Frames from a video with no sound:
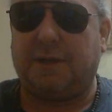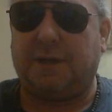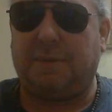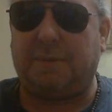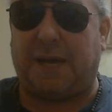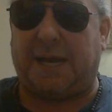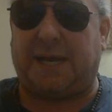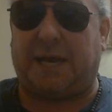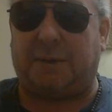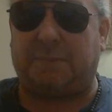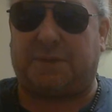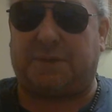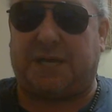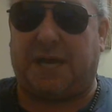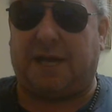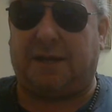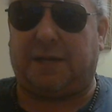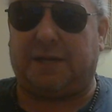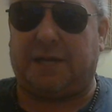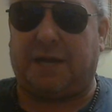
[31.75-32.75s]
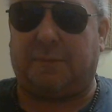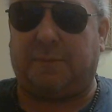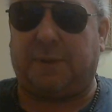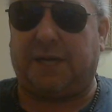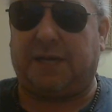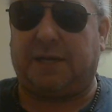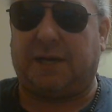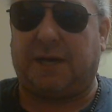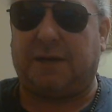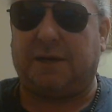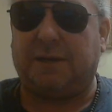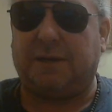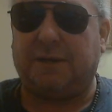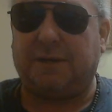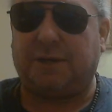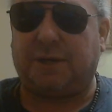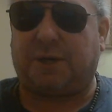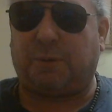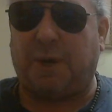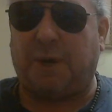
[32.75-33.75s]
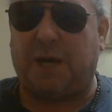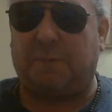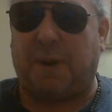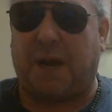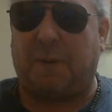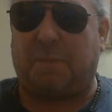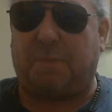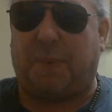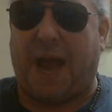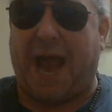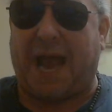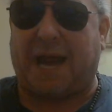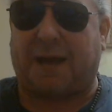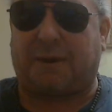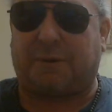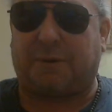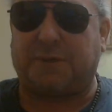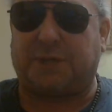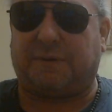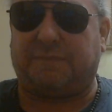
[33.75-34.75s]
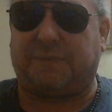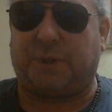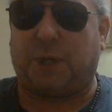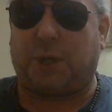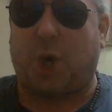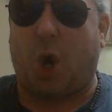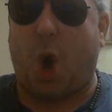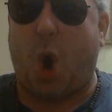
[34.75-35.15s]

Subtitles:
And, man, I'm telling you, I mean, the Green Bay Packers have looked